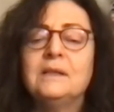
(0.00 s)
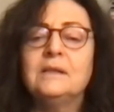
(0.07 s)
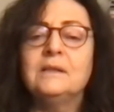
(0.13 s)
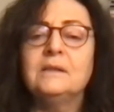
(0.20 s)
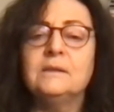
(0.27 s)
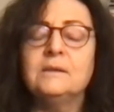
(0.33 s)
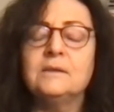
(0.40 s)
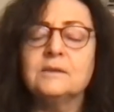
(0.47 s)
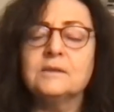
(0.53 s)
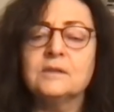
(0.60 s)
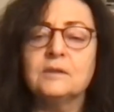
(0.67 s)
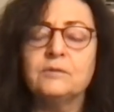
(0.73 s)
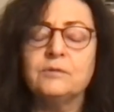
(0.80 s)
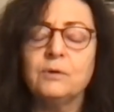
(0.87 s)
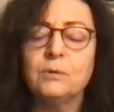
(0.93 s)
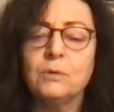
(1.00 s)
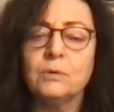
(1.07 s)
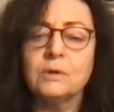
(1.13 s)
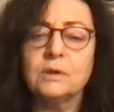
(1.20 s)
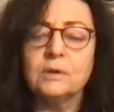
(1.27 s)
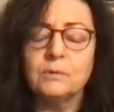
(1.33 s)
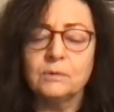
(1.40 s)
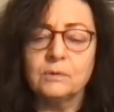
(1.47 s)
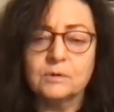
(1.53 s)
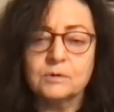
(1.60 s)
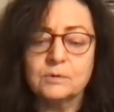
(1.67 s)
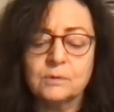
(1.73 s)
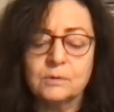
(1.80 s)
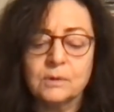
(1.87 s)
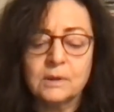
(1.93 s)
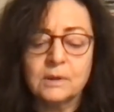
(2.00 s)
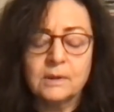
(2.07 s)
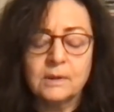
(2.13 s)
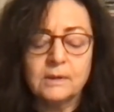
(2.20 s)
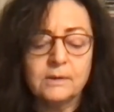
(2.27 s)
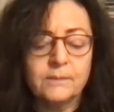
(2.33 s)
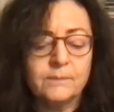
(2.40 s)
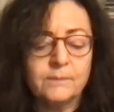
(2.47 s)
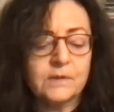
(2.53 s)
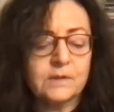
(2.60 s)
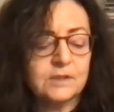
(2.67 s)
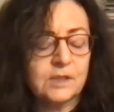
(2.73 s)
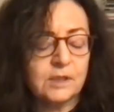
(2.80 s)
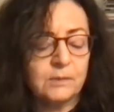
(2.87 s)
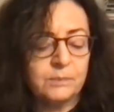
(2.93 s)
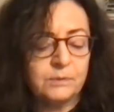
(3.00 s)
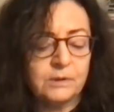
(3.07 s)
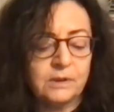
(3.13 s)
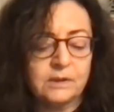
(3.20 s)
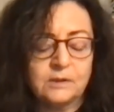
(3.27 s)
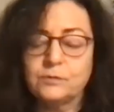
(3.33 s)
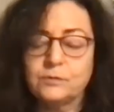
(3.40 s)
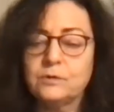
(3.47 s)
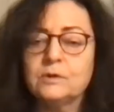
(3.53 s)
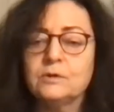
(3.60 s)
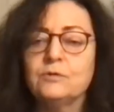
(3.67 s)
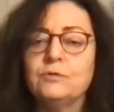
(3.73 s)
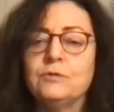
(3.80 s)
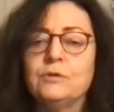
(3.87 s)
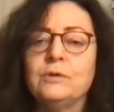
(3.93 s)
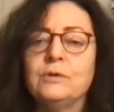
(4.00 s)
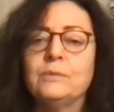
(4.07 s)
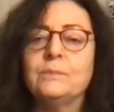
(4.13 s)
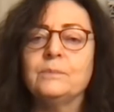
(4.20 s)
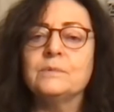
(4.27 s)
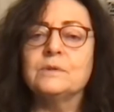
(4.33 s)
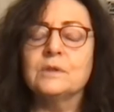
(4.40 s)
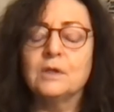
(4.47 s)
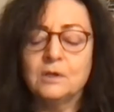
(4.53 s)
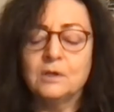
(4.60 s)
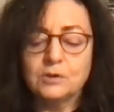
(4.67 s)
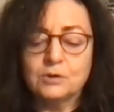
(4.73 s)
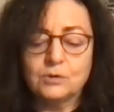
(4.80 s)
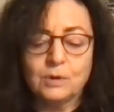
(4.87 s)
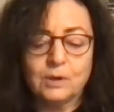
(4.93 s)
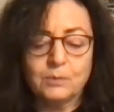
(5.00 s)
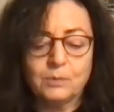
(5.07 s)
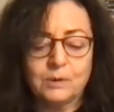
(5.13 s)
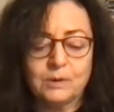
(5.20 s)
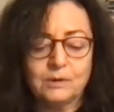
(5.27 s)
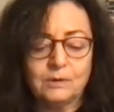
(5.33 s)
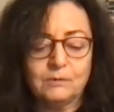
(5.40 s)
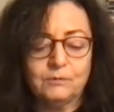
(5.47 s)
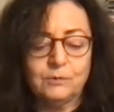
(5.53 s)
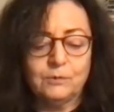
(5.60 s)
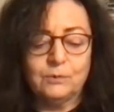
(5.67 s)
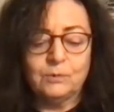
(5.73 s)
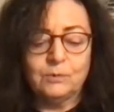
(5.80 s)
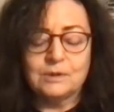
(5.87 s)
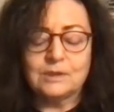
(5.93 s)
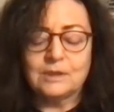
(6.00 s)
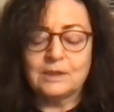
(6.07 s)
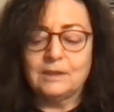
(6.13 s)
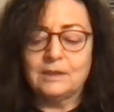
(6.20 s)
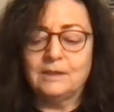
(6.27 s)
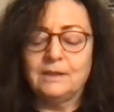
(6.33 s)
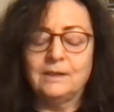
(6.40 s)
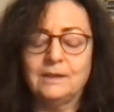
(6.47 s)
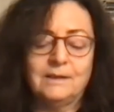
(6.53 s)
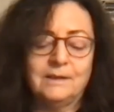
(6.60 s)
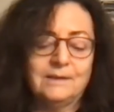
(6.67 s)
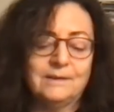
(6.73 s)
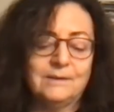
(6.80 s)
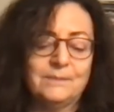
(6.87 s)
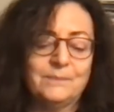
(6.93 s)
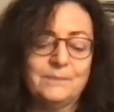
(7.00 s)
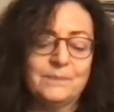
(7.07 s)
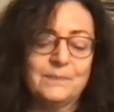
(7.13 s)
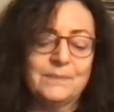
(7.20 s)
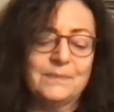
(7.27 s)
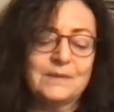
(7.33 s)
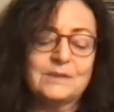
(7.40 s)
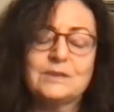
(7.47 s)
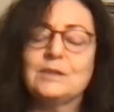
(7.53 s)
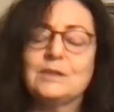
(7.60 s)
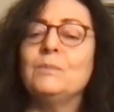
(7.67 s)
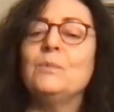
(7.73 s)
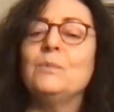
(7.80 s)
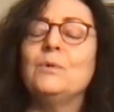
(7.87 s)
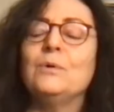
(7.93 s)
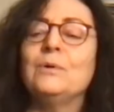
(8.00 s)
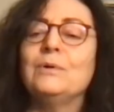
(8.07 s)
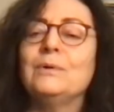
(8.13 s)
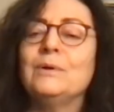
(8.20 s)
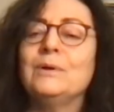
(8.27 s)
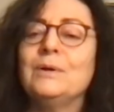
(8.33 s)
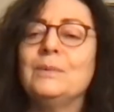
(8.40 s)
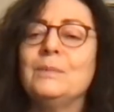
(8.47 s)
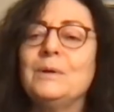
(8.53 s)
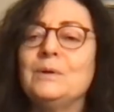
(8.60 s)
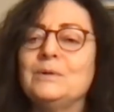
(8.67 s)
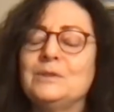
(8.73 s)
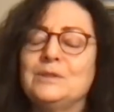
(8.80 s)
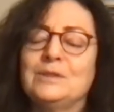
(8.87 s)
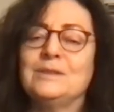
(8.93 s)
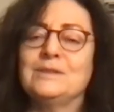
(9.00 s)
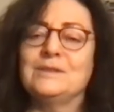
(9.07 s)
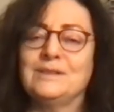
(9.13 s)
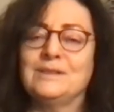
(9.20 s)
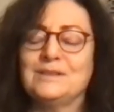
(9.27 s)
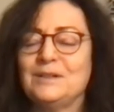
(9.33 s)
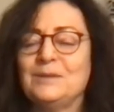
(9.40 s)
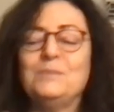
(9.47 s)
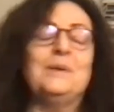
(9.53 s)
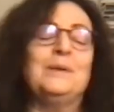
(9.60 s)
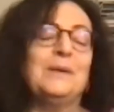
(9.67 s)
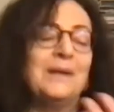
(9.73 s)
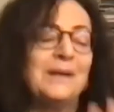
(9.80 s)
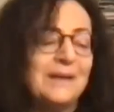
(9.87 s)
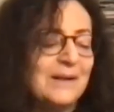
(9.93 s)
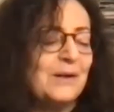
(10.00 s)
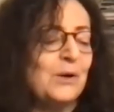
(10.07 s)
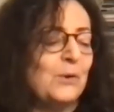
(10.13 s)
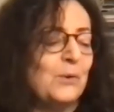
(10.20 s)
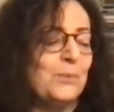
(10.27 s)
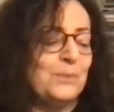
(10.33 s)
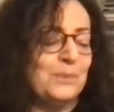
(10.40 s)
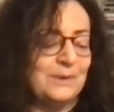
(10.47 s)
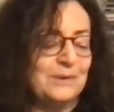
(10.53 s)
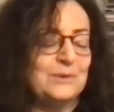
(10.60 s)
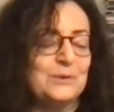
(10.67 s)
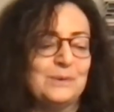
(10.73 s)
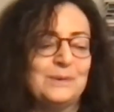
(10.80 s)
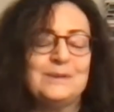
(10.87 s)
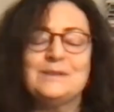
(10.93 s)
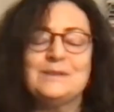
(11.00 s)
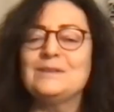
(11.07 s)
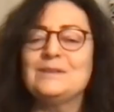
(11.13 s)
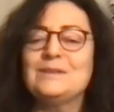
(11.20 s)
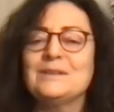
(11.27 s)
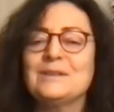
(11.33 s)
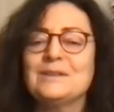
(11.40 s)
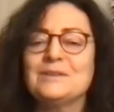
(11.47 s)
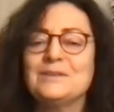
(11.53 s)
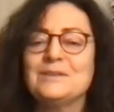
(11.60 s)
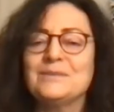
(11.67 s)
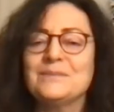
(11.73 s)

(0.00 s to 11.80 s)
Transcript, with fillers: uh, that Farocki also um, celebrates for his films. So I wonder if you could say um, some more about this and then we open surely the discussion.